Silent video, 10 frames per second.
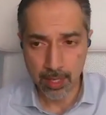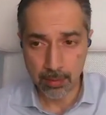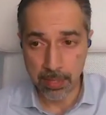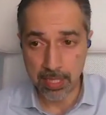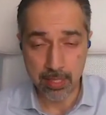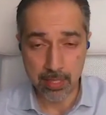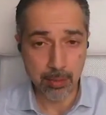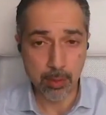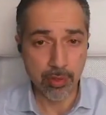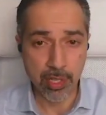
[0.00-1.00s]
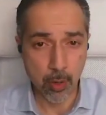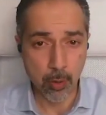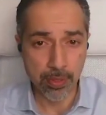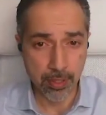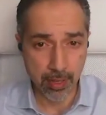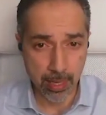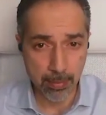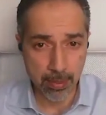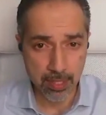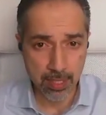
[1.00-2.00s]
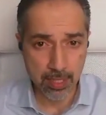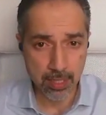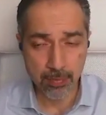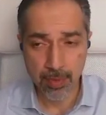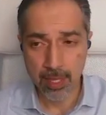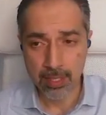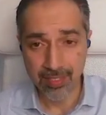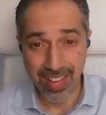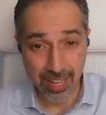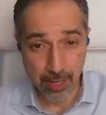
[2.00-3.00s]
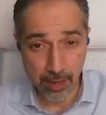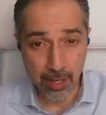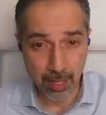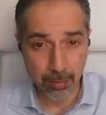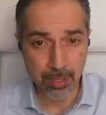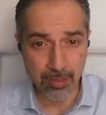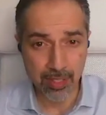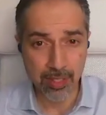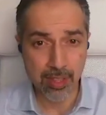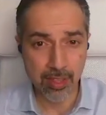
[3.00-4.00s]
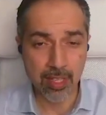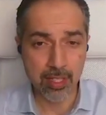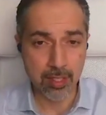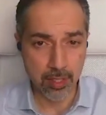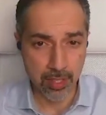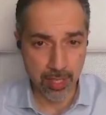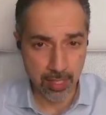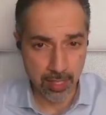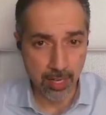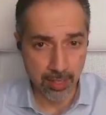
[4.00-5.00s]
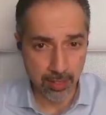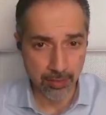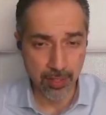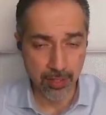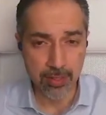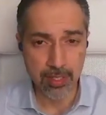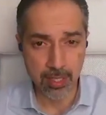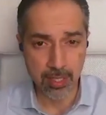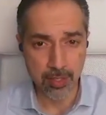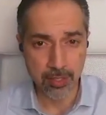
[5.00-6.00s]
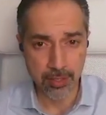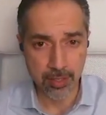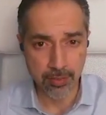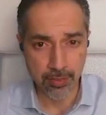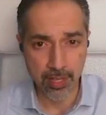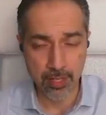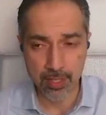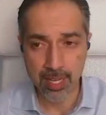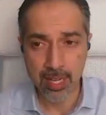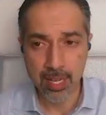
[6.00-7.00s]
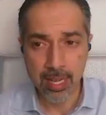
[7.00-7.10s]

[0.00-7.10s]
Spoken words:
It means that they will reopen their embassies. They've added a couple of other things, such as not interference in each other's affairs.